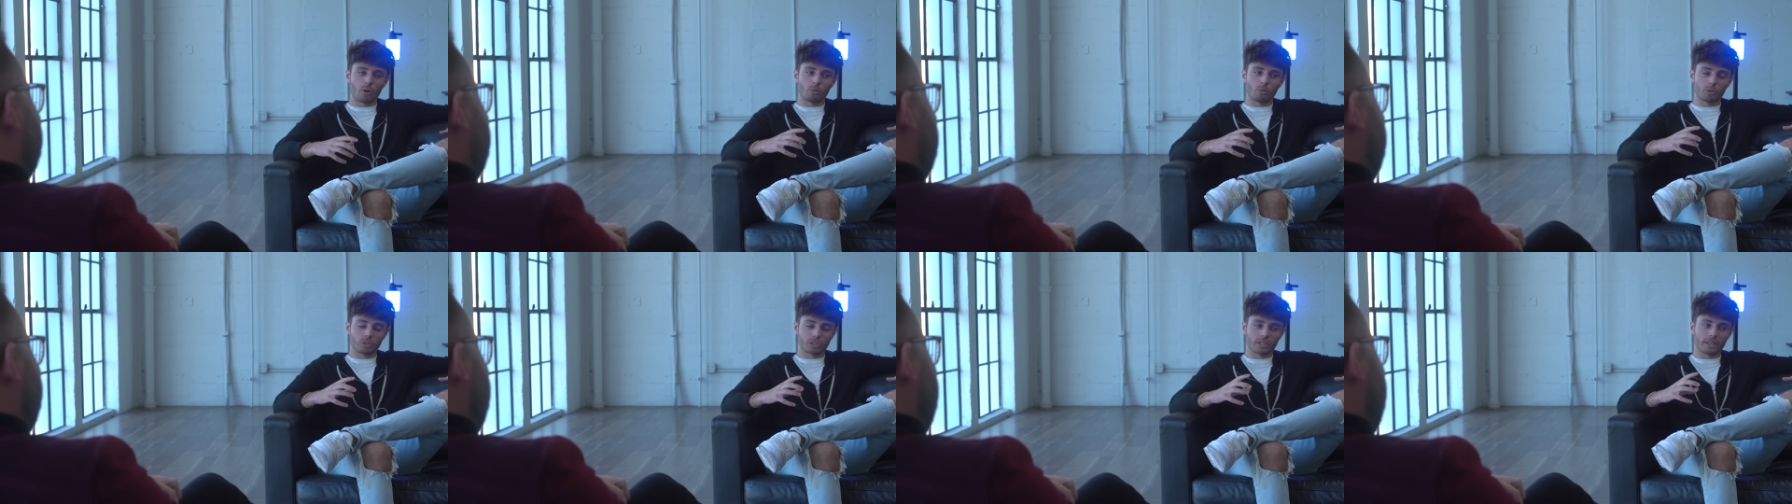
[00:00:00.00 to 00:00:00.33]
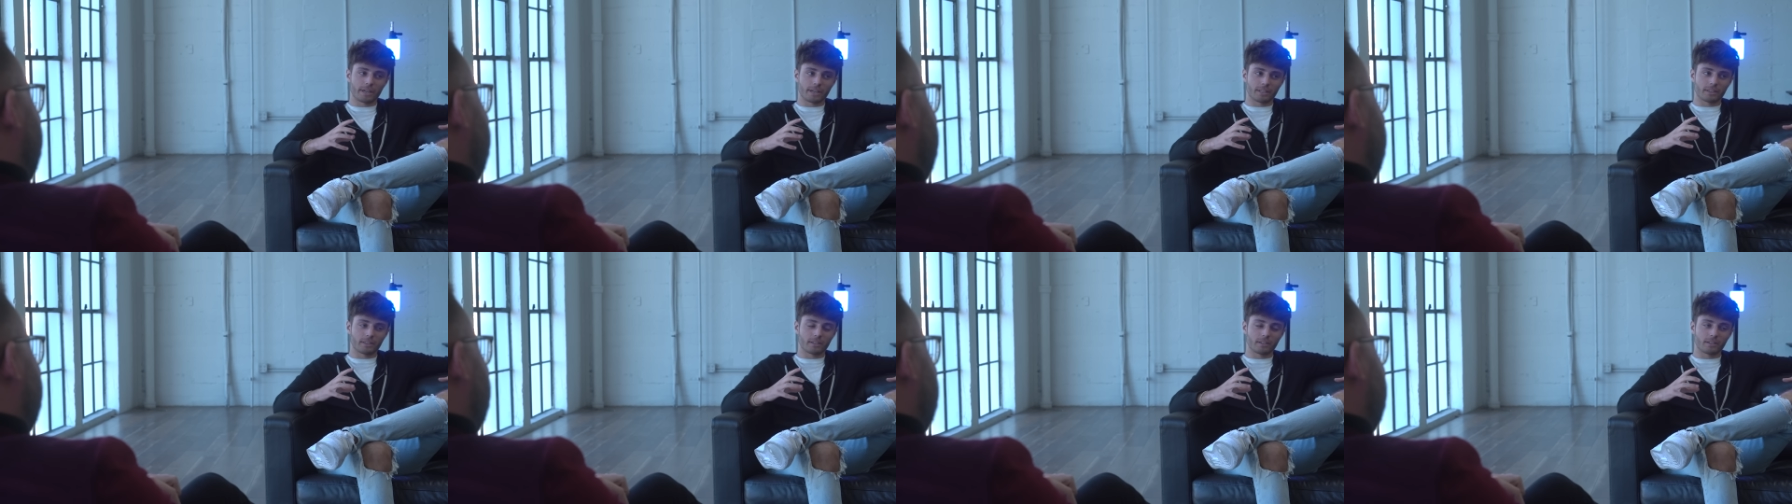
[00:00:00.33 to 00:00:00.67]
what was
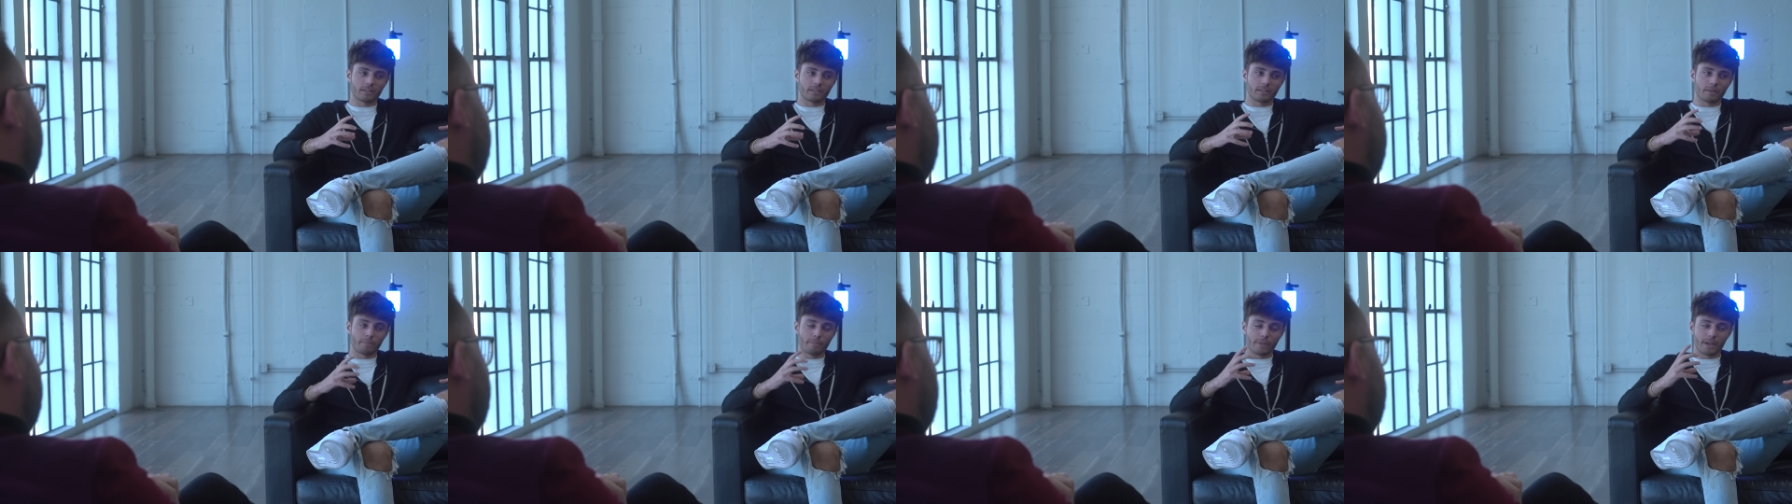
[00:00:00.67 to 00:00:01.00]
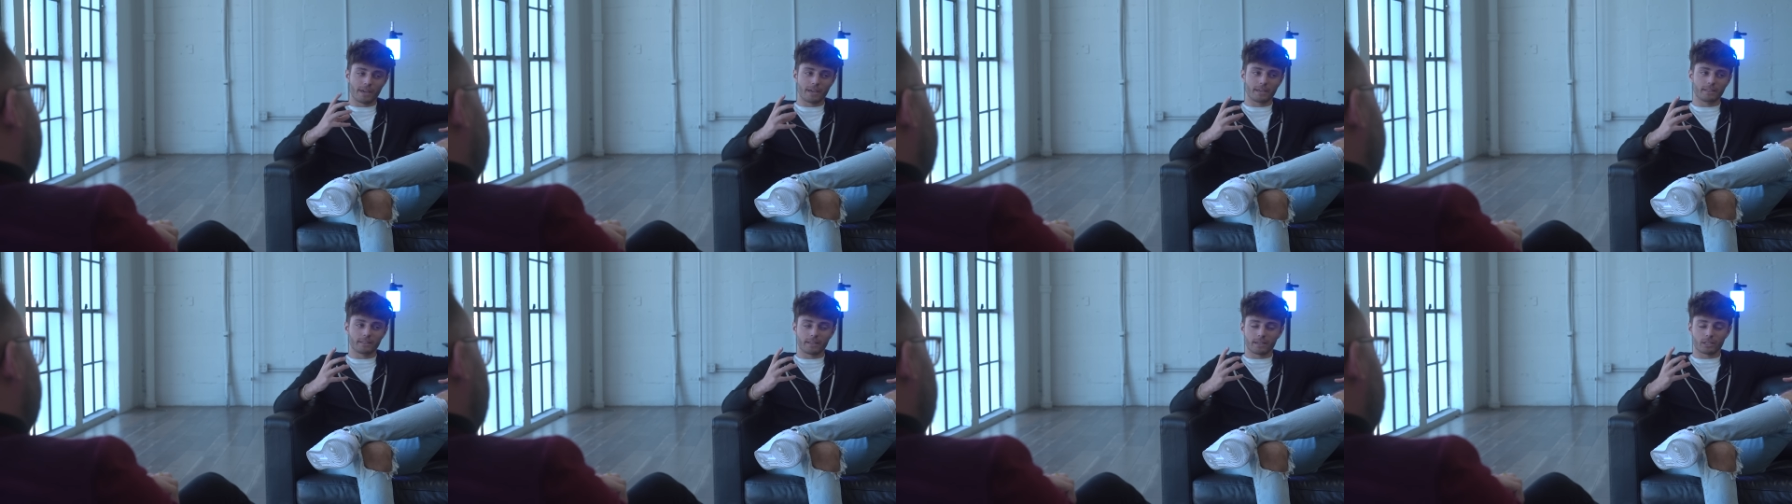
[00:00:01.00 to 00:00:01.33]
like the, the
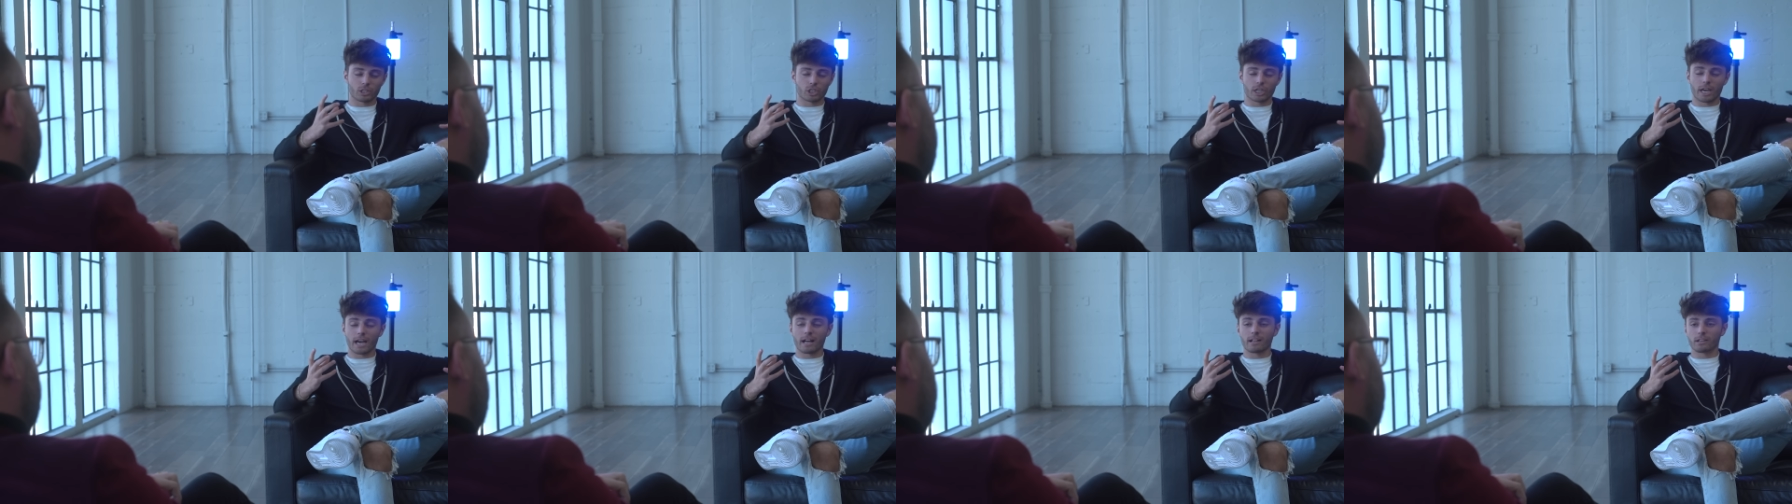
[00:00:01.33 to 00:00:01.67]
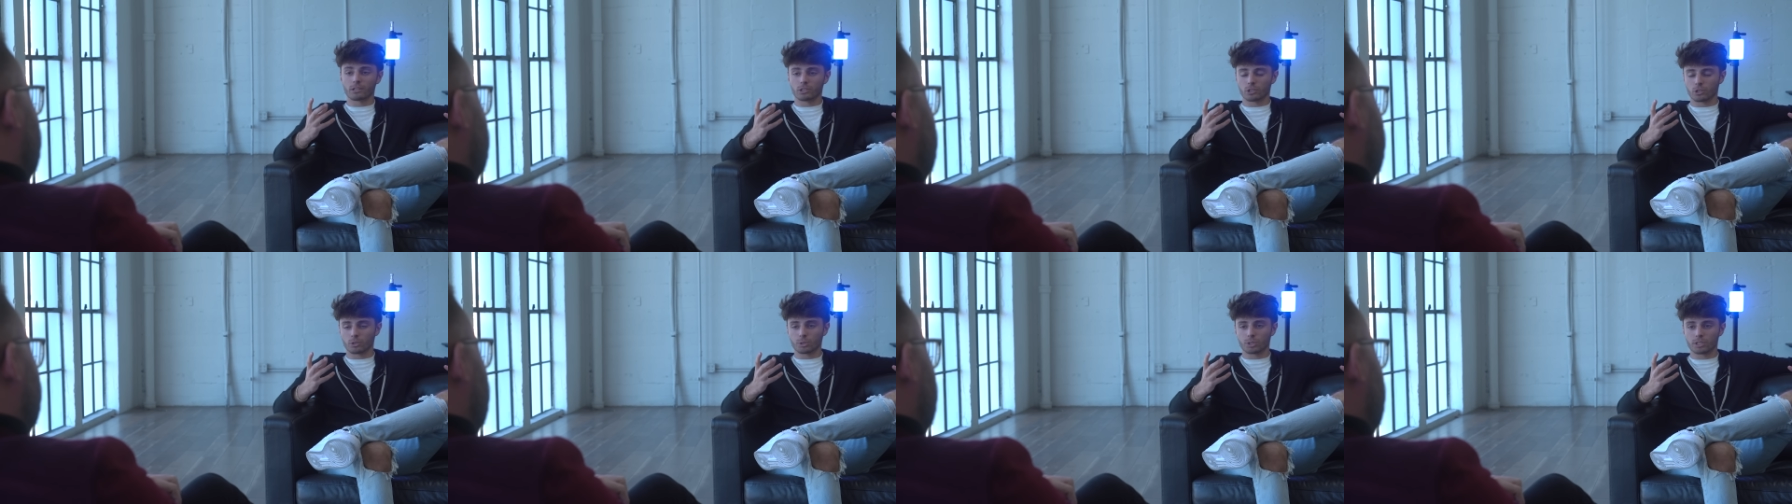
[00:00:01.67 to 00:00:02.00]
main like
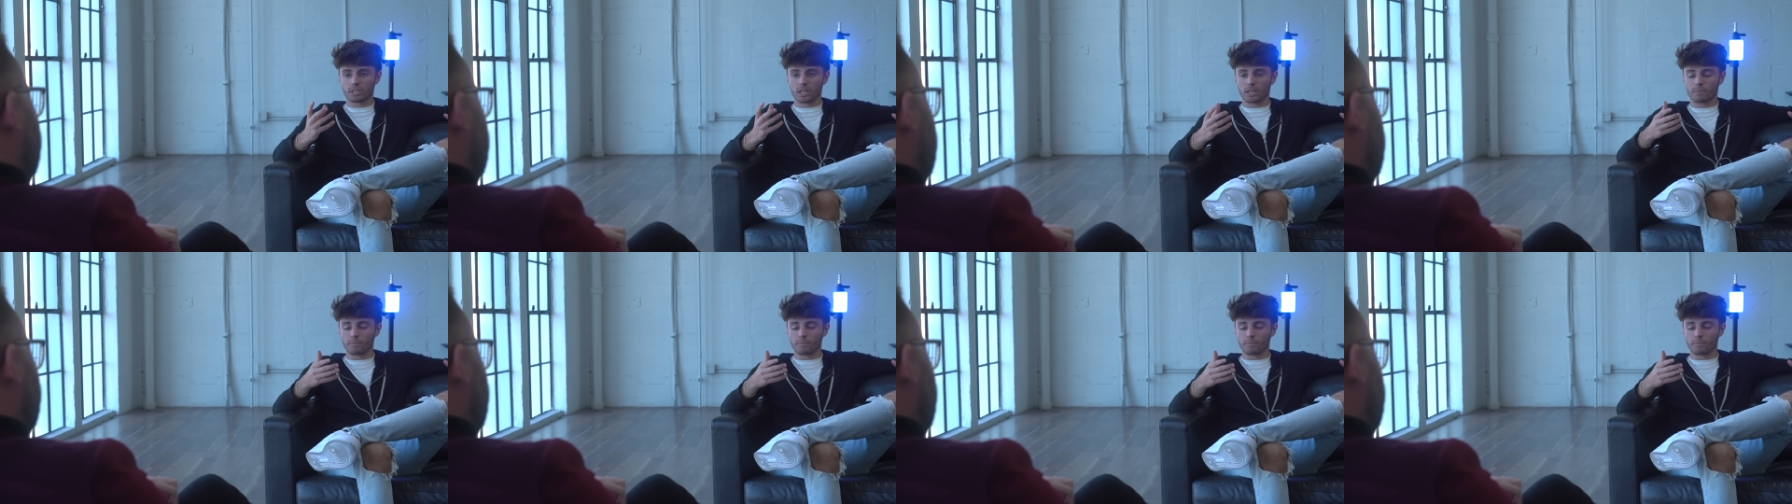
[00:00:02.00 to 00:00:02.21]
challenge you'd